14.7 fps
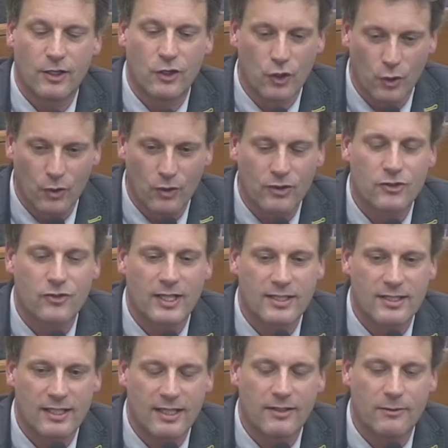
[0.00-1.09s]
No,
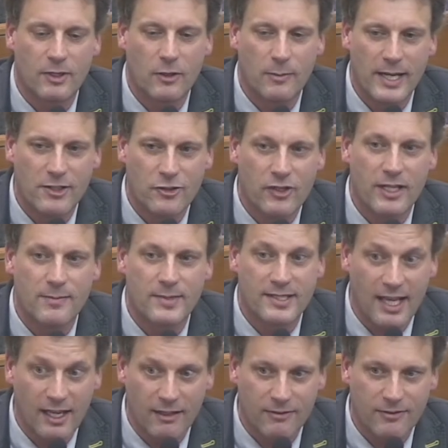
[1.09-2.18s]
Le Maître
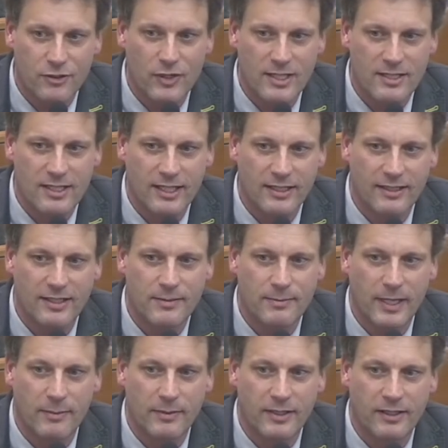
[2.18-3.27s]
himself translated his
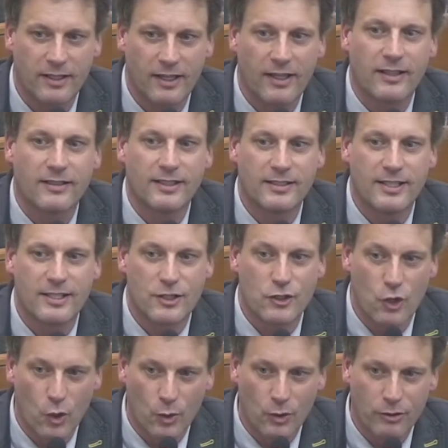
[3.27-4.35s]
paper. This is mm.
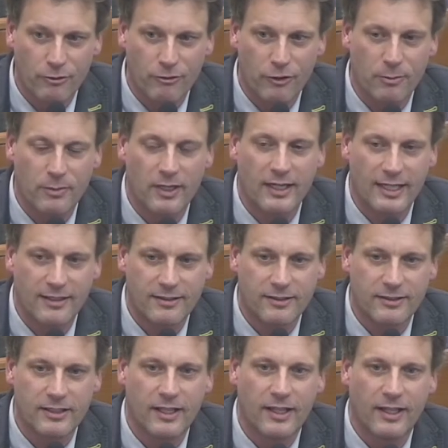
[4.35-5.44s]
known from a
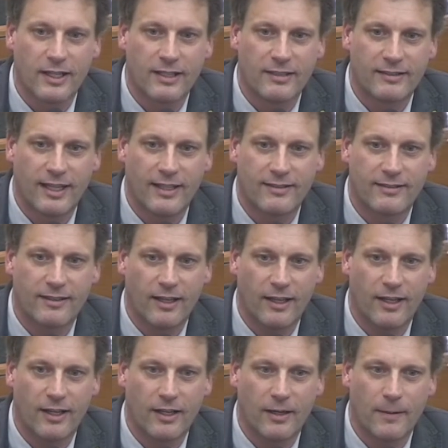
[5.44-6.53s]
letter that
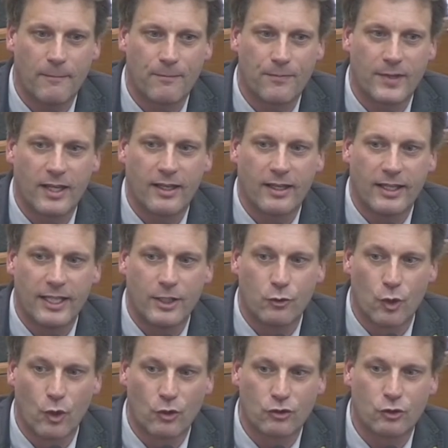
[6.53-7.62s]
um, he
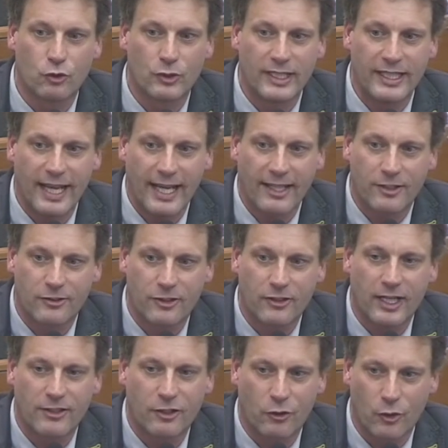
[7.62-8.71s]
wrote to the editor
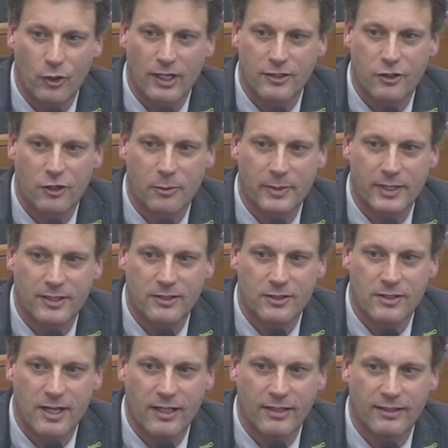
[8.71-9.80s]
at the Royal Astronomical
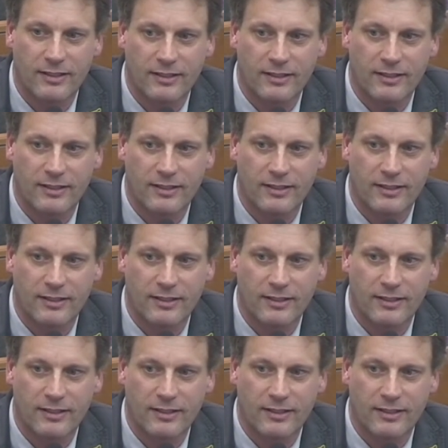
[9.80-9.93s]
Society.